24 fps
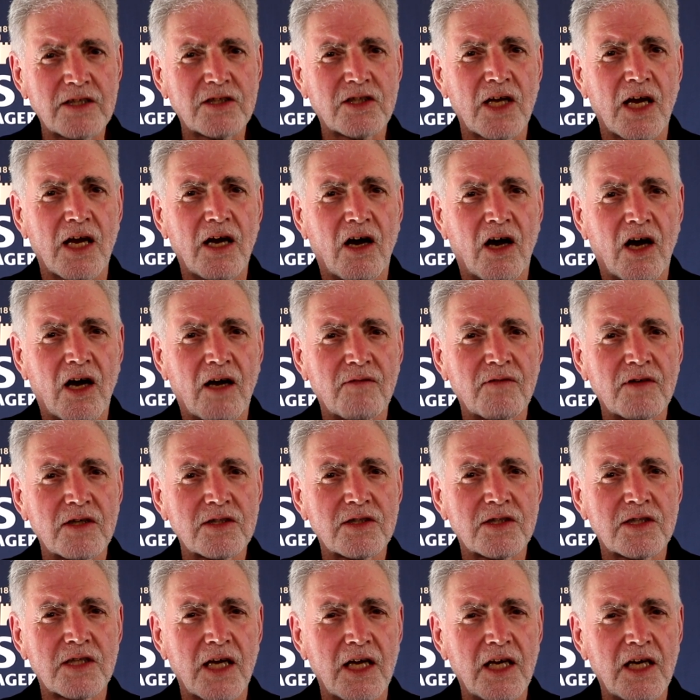SA
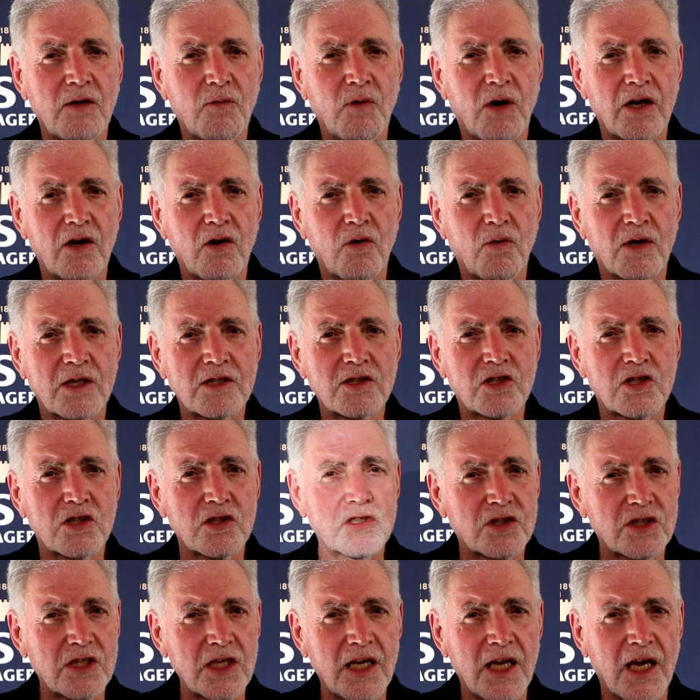Harvest, anyone who wants to
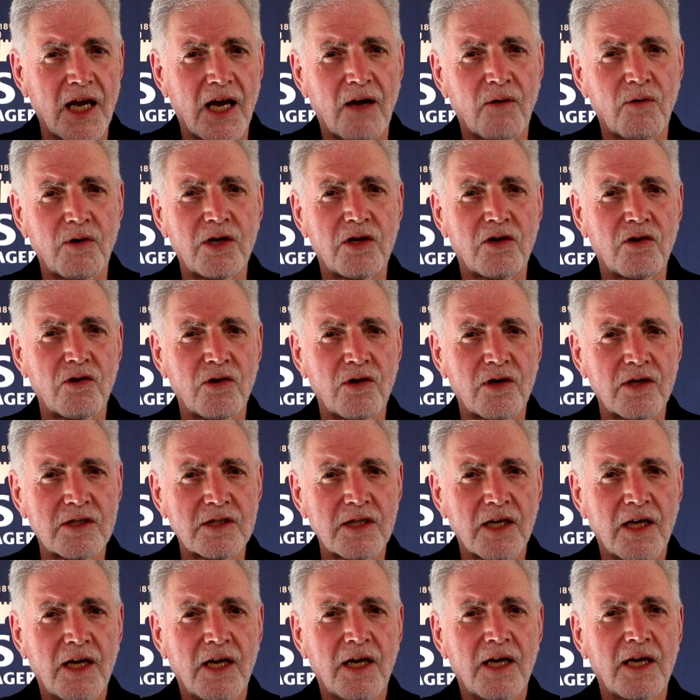see how we do it,
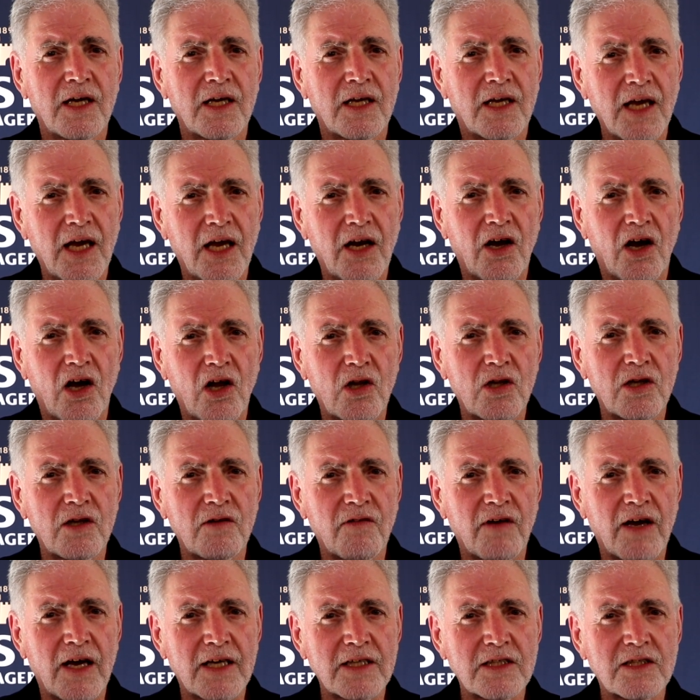get hold of
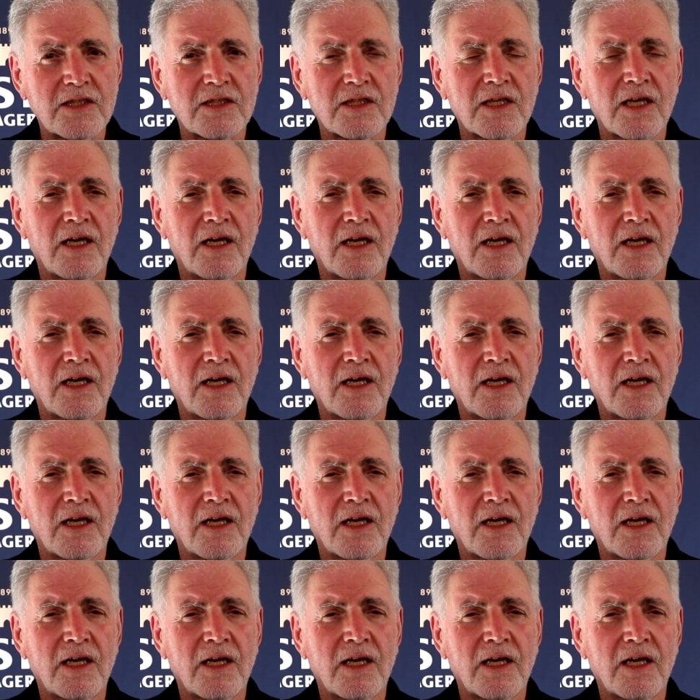us.